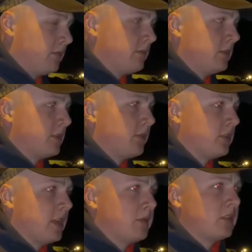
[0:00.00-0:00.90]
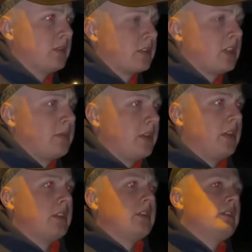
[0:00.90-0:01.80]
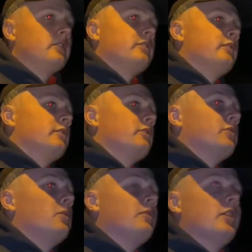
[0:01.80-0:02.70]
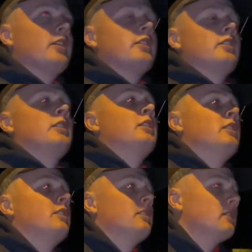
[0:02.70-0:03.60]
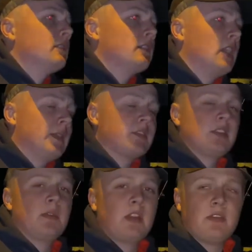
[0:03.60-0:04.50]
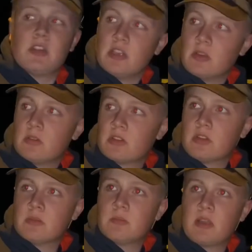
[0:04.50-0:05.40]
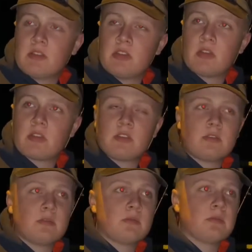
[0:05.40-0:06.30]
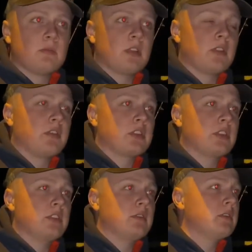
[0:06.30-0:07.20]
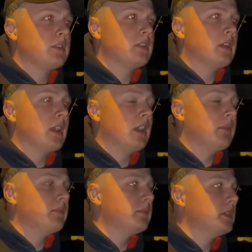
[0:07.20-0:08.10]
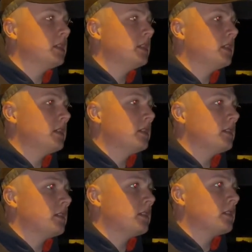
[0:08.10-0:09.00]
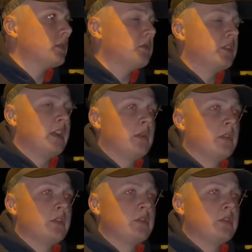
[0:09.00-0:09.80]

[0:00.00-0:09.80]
this first episode is going to be sort of like, I haven't seen many videos on Barry Dock, like fishing. So hopefully anyone who's